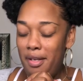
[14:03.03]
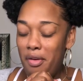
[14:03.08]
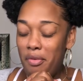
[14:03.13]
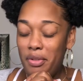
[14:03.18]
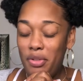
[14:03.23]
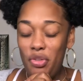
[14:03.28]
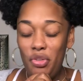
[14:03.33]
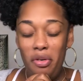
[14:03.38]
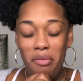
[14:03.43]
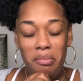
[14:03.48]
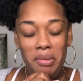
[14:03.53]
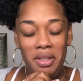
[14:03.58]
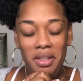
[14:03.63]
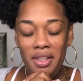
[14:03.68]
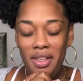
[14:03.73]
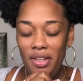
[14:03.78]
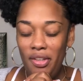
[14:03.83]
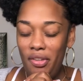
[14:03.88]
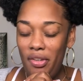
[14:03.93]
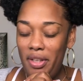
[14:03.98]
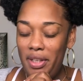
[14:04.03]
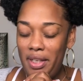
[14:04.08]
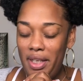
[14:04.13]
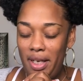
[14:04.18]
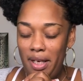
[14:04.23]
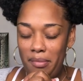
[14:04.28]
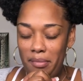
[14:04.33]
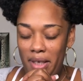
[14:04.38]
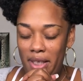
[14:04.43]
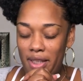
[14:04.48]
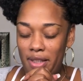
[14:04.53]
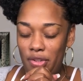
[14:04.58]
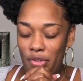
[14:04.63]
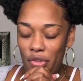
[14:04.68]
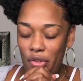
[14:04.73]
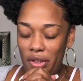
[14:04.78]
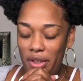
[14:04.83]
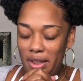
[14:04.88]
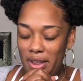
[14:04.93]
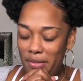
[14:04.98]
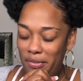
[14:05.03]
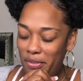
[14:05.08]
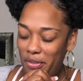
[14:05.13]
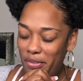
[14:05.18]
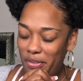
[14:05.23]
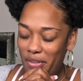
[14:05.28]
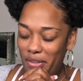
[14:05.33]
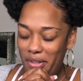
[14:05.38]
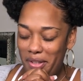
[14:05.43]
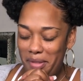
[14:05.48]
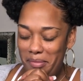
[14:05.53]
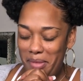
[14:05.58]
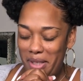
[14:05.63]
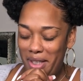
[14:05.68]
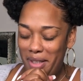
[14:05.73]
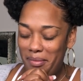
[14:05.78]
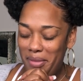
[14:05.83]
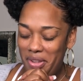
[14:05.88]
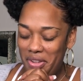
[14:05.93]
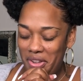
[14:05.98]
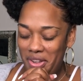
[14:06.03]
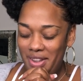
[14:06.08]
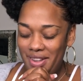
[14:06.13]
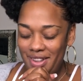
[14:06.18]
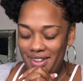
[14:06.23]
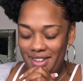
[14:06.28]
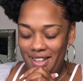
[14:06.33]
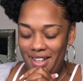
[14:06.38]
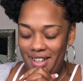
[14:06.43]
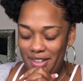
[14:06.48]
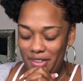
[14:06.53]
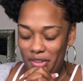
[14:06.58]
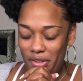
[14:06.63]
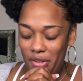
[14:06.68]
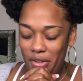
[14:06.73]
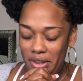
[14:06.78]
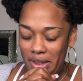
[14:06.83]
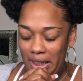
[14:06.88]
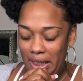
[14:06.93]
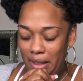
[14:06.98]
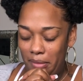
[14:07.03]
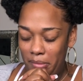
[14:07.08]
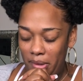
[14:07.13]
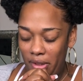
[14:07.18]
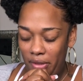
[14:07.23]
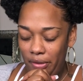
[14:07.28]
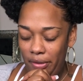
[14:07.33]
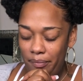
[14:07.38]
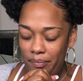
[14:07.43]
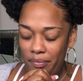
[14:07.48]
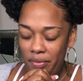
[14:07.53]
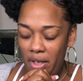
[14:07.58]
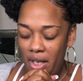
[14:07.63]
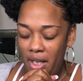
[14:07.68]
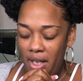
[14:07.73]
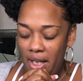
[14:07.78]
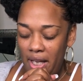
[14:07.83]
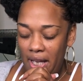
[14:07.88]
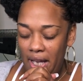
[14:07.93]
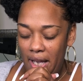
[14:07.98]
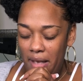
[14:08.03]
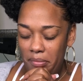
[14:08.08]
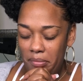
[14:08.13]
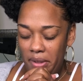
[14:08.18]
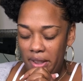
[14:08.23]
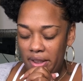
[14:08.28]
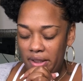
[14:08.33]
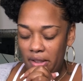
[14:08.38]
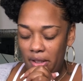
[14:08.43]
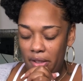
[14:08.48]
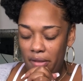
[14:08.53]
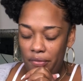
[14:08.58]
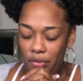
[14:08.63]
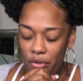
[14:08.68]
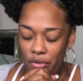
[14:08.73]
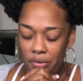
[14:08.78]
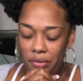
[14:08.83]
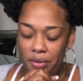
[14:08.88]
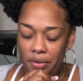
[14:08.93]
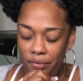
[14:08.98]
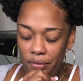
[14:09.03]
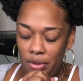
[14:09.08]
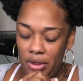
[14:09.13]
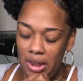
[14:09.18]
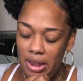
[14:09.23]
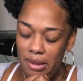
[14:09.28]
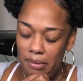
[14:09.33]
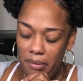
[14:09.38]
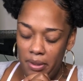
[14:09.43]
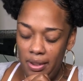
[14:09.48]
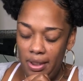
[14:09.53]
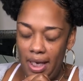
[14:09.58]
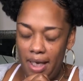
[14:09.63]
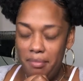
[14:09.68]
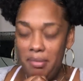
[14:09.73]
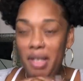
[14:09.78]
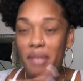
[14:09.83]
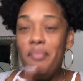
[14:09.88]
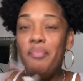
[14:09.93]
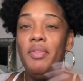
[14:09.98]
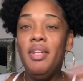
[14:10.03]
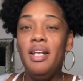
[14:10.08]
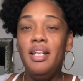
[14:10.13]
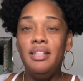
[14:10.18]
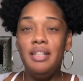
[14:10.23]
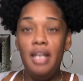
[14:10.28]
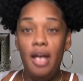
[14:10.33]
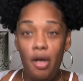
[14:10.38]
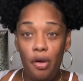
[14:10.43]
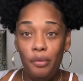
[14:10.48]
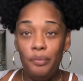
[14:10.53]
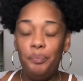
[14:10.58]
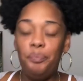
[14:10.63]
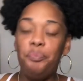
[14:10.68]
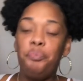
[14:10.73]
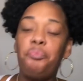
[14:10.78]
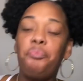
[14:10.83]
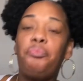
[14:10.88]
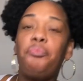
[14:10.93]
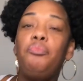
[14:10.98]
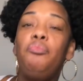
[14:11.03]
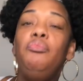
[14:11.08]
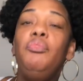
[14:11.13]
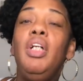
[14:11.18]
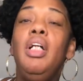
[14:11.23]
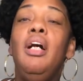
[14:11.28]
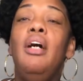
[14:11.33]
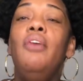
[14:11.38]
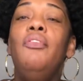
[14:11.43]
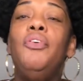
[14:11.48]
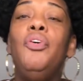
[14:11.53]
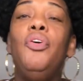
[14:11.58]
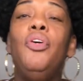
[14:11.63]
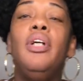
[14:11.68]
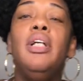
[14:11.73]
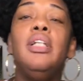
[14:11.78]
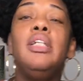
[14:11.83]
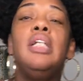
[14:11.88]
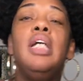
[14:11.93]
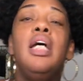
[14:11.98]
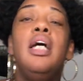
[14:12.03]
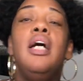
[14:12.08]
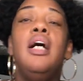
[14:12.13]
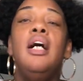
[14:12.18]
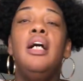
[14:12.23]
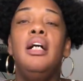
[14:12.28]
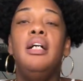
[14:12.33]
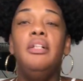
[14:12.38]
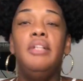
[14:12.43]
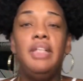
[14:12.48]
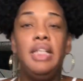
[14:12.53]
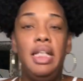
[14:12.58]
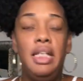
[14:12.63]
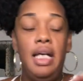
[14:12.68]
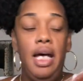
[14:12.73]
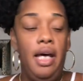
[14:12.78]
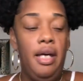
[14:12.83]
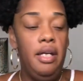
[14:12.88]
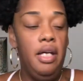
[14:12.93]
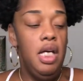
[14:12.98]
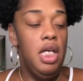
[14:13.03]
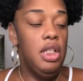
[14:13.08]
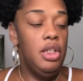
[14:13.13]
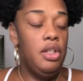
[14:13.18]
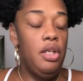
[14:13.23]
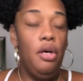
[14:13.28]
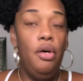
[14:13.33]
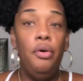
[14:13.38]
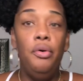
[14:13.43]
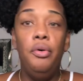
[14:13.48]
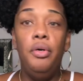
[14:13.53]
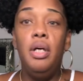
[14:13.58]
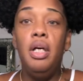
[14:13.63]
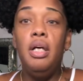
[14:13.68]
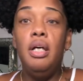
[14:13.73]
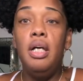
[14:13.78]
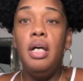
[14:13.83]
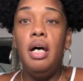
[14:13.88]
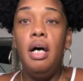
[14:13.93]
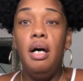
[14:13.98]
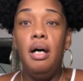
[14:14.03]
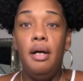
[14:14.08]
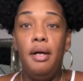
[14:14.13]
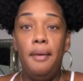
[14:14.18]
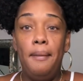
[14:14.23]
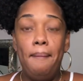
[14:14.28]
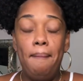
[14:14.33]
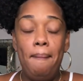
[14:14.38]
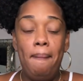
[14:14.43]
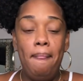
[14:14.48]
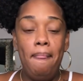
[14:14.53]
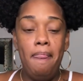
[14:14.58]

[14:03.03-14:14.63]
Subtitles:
with your blood, Lord, that I may enjoy this food, Lord, in my name of Jesus. I ask you, Lord, to keep me, Lord, and bless all of you with the priest of the Spirit. Amen. So, of course, oh, it's getting hot. So, I